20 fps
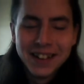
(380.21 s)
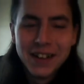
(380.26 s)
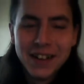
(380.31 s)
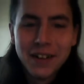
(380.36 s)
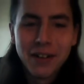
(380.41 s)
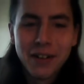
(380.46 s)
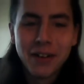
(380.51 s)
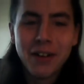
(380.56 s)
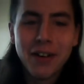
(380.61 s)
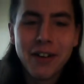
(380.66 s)

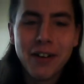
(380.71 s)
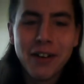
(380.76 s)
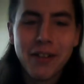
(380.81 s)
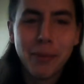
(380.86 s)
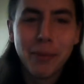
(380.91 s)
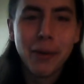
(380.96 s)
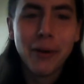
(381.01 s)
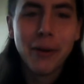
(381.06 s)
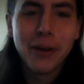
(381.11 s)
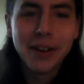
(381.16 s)
Or as
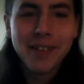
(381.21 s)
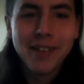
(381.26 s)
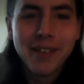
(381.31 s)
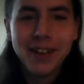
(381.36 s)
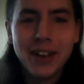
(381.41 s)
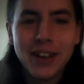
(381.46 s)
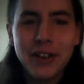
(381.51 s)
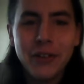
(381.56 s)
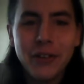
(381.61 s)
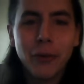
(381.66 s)
broke as
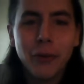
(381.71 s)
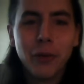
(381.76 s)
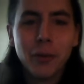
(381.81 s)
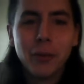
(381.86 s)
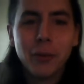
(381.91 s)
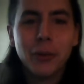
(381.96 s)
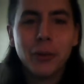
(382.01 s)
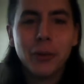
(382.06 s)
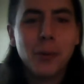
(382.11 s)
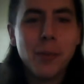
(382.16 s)
any
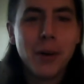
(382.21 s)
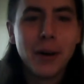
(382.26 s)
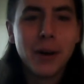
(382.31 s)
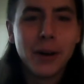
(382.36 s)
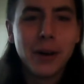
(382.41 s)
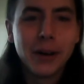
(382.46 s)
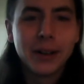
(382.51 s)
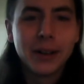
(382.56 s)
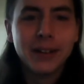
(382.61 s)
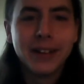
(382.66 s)
normal
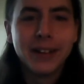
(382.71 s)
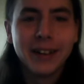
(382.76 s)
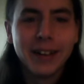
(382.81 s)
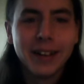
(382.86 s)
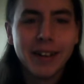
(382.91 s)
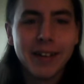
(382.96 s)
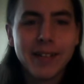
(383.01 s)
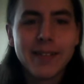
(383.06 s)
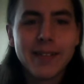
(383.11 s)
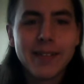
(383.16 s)
American, I
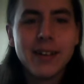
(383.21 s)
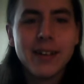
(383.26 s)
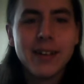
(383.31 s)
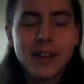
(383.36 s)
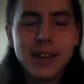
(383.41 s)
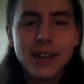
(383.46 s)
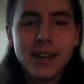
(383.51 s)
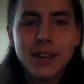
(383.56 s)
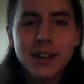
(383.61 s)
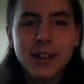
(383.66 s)
guess.
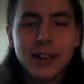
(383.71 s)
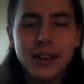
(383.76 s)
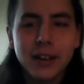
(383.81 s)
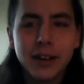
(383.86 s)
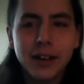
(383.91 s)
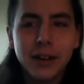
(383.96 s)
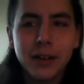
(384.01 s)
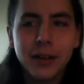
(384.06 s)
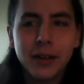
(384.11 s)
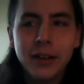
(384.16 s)
You
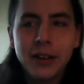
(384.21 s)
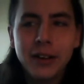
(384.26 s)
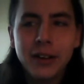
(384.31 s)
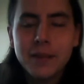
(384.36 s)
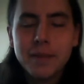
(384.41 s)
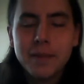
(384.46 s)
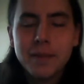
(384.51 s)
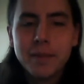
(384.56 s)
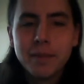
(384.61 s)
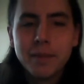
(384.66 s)
know,
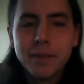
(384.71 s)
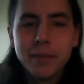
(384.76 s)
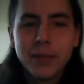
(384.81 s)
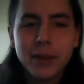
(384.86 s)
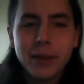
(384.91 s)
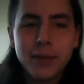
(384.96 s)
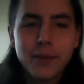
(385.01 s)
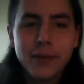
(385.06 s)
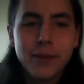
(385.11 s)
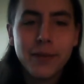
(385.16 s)

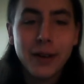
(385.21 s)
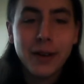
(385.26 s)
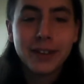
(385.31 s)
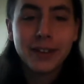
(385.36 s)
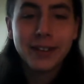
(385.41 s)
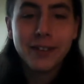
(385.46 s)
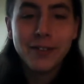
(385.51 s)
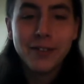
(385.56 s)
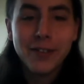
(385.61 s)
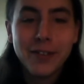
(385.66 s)
and
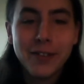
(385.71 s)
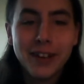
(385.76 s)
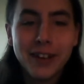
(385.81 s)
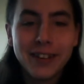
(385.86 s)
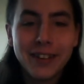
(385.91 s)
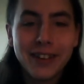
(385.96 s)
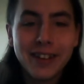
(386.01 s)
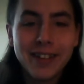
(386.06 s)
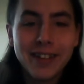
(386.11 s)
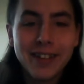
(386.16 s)
the funny
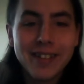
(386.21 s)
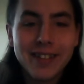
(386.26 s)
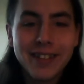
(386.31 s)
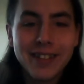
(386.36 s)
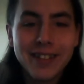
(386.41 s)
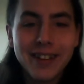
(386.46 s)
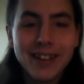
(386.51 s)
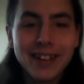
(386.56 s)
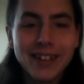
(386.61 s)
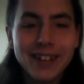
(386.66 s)
thing is
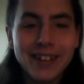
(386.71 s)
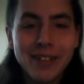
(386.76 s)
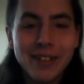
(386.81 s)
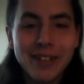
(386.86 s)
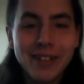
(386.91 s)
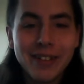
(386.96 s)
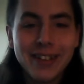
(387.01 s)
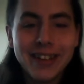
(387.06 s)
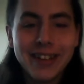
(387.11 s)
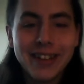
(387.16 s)
that, you know,
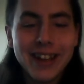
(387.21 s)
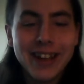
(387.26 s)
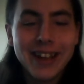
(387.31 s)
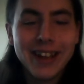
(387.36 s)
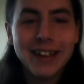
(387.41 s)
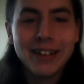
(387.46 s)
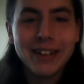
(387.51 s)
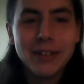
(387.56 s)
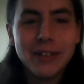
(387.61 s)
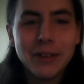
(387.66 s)
he's
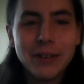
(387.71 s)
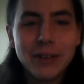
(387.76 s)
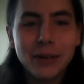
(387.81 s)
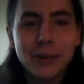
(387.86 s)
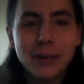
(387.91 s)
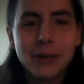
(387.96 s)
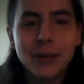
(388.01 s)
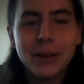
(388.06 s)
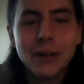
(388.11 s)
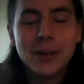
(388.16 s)
Canadian
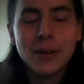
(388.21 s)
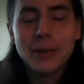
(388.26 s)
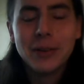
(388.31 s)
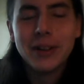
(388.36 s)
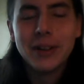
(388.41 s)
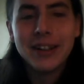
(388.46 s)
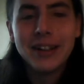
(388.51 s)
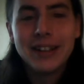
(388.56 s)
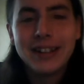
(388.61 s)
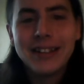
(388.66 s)
too.
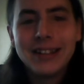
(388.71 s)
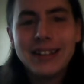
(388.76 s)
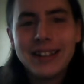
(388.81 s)
Like,